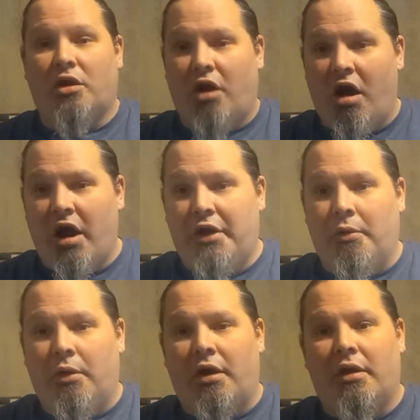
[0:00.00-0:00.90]

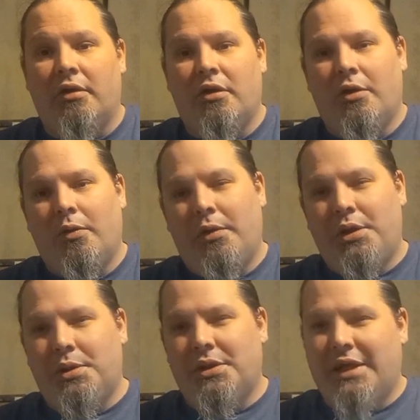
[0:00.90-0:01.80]
Khador,
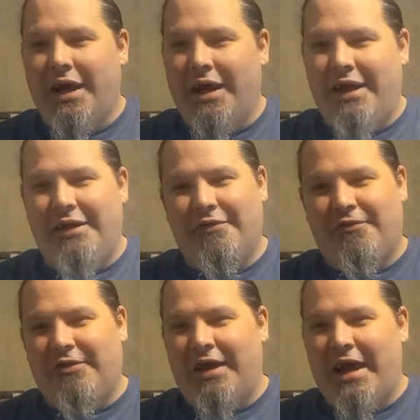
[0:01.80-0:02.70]
which is kind
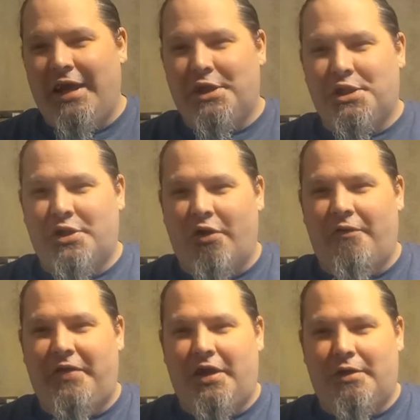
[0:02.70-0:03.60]
of like
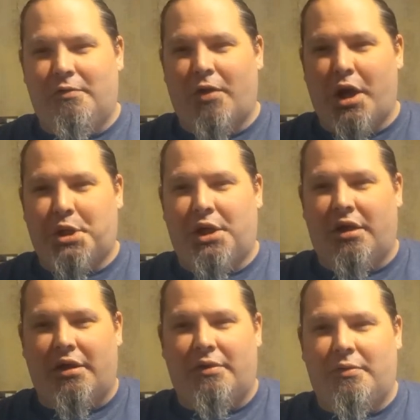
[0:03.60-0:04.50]
Soviet
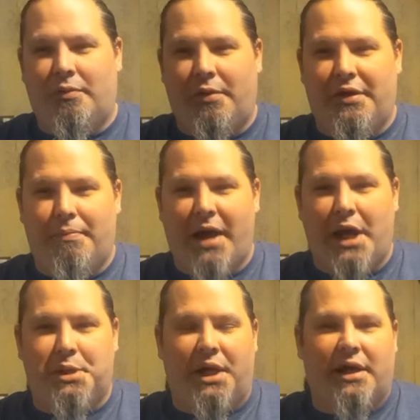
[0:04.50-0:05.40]
Russia with
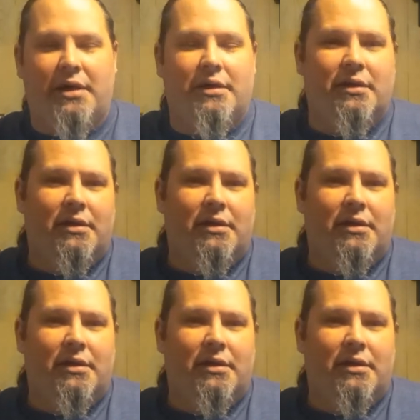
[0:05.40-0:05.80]
magic,